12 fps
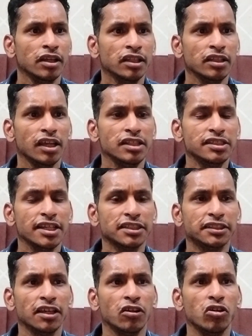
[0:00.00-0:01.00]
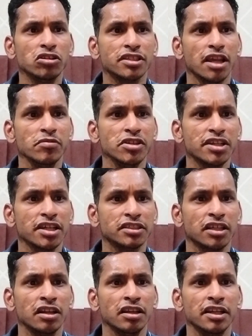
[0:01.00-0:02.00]
is unstructured or
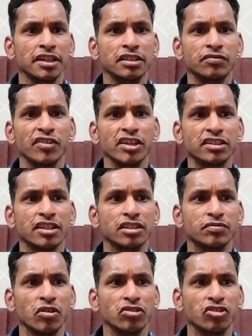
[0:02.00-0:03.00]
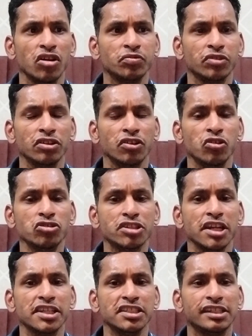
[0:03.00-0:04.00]
semi-structured. It is fixed response option. No
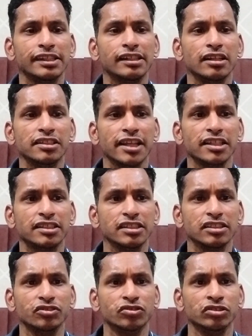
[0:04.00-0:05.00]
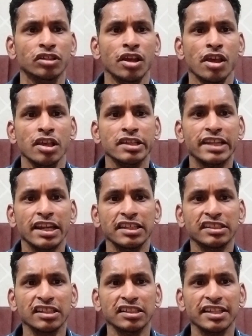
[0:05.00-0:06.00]
statistical test is used.
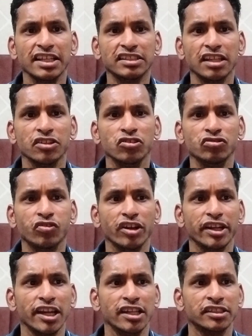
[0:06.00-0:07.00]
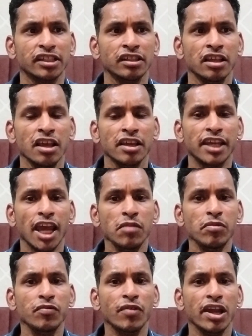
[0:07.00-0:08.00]
Statistical tests are used for analysis.
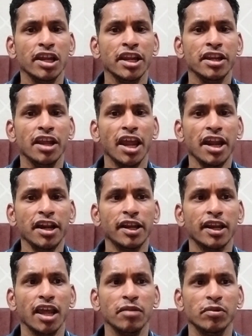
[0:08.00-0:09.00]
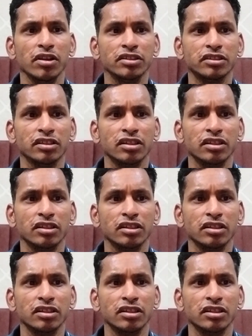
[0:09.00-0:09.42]
Can be valid and reliable.